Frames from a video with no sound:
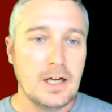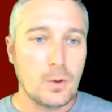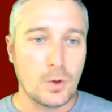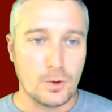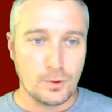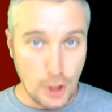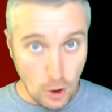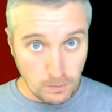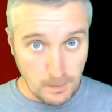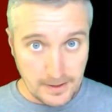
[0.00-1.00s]
were
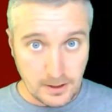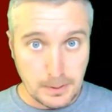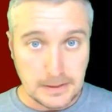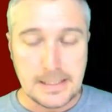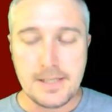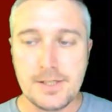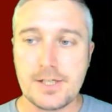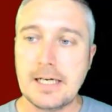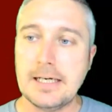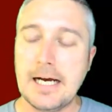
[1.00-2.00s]
known by the
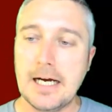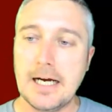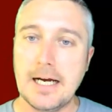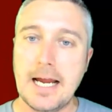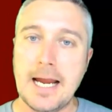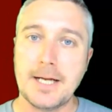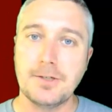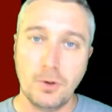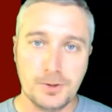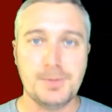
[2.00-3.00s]
police, and
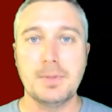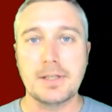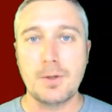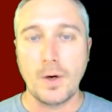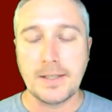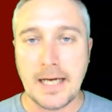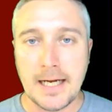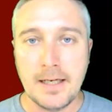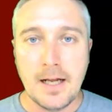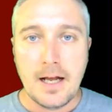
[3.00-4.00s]
ultimately one
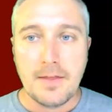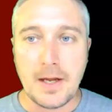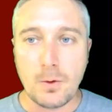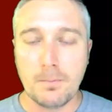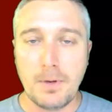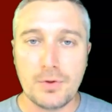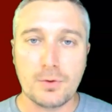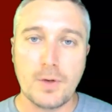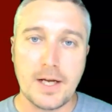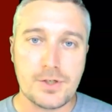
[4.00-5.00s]
night they were both
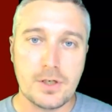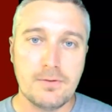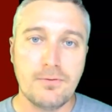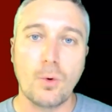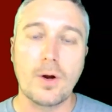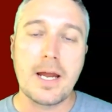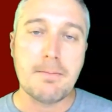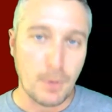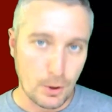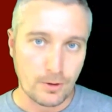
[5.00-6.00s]
arrested for a
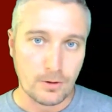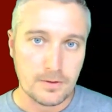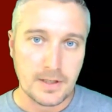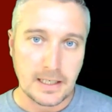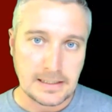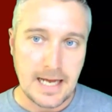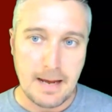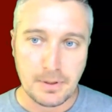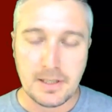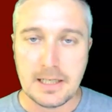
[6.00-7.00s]
murder that had
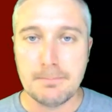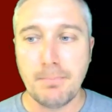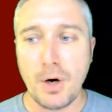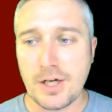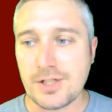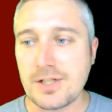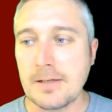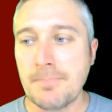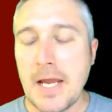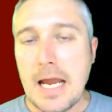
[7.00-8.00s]
happened in
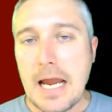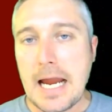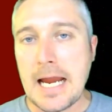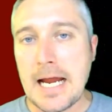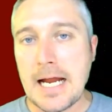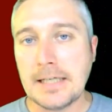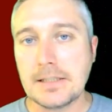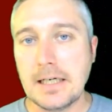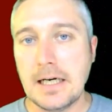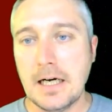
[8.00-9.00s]
Boston. And
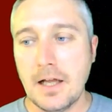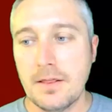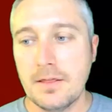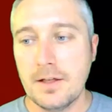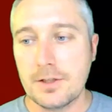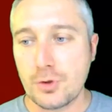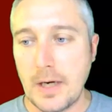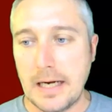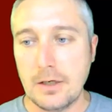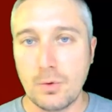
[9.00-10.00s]
the
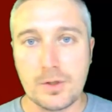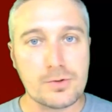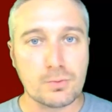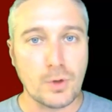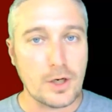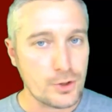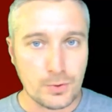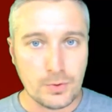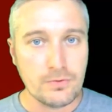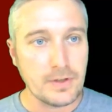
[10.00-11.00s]
trial was rushed
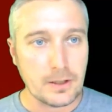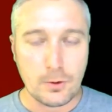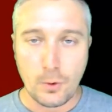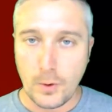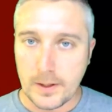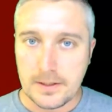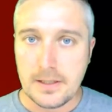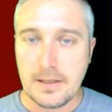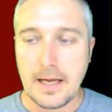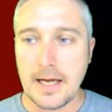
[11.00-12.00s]
through very
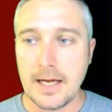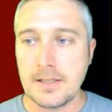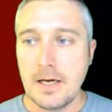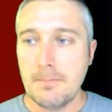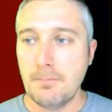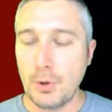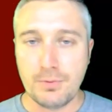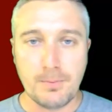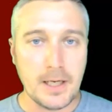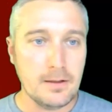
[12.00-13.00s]
quickly, and both
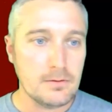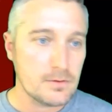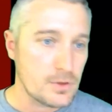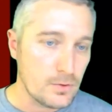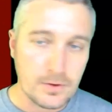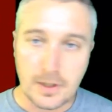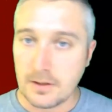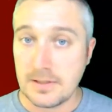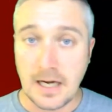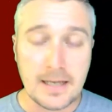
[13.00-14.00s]
men, to their
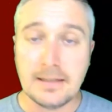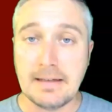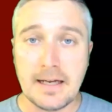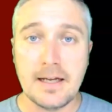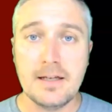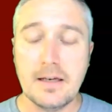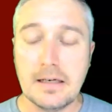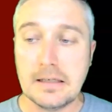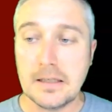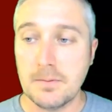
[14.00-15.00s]
dying day,
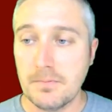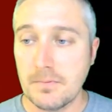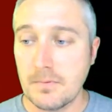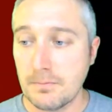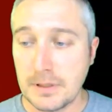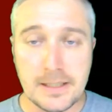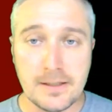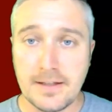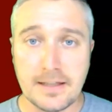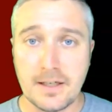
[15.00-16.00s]

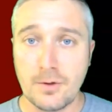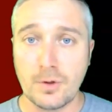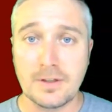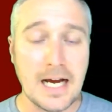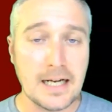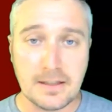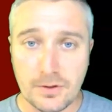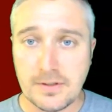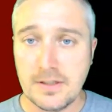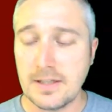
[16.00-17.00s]
pleaded that they were not
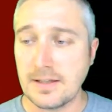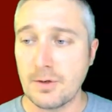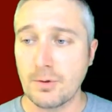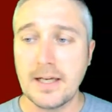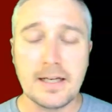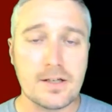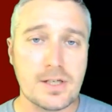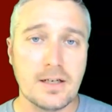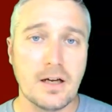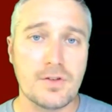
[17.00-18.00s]
guilty, that they were
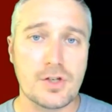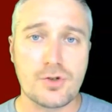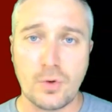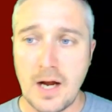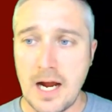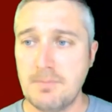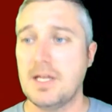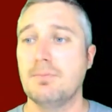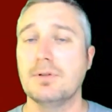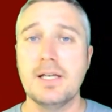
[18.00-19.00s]
innocent of this crime.
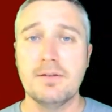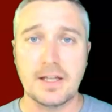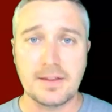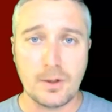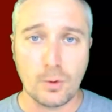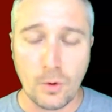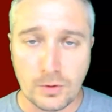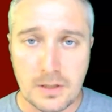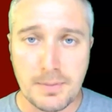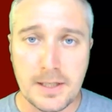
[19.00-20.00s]
They believed that they were
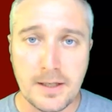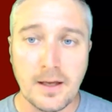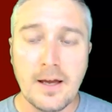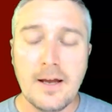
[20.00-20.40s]
only being